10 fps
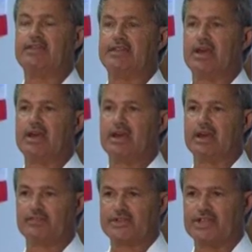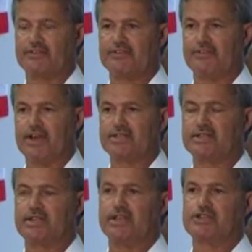thing for
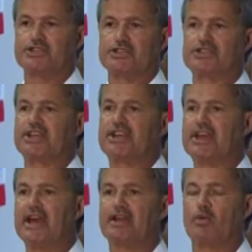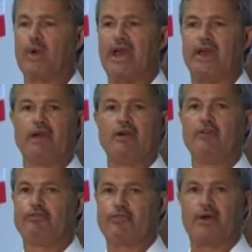self-defense is just to get away
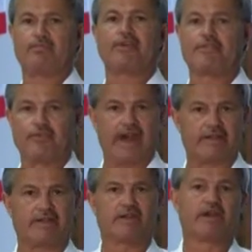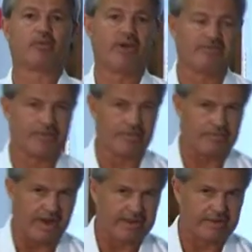from the threat. Get away from the
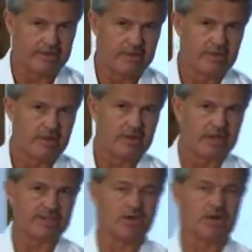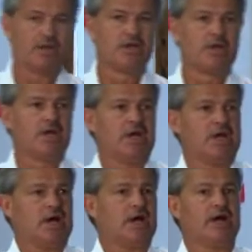threat. That's all.
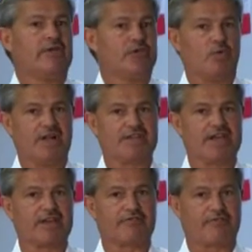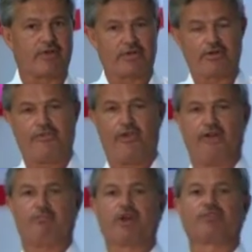Uh, if you want to take it further, if you
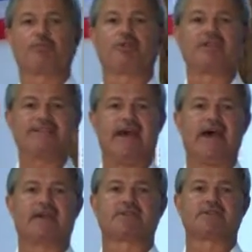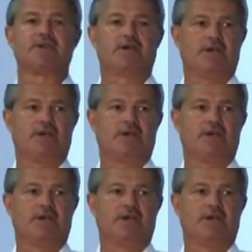have multiple attacks,